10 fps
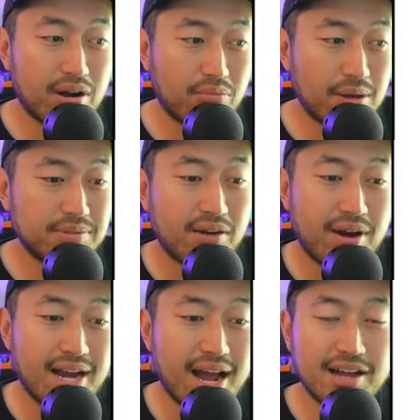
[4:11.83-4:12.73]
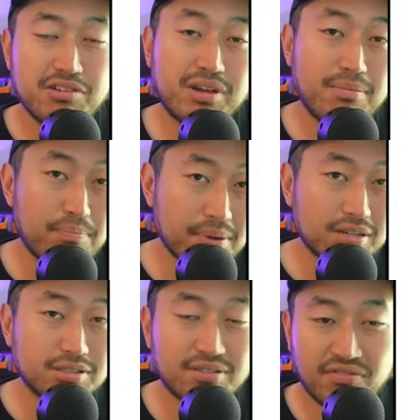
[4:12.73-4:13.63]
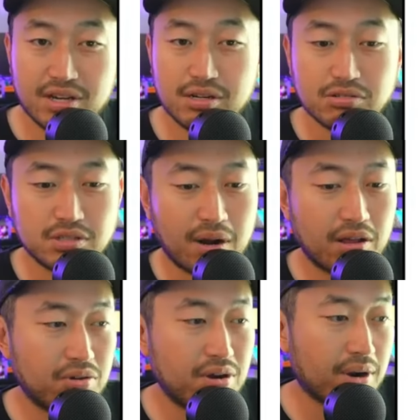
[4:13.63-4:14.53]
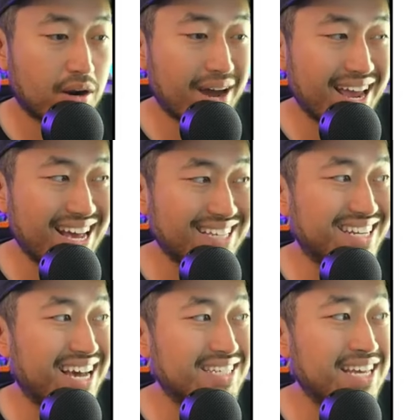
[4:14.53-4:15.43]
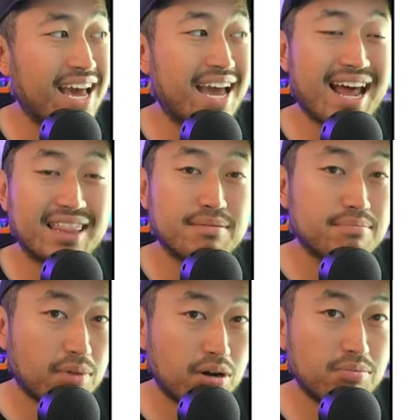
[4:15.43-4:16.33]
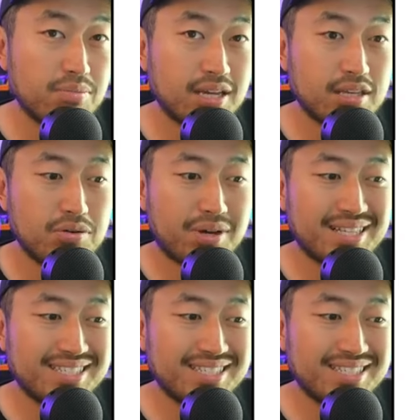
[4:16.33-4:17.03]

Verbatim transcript: website right now and you can build vehicles, Model 3, Model Y, S, and X. And at the moment, you can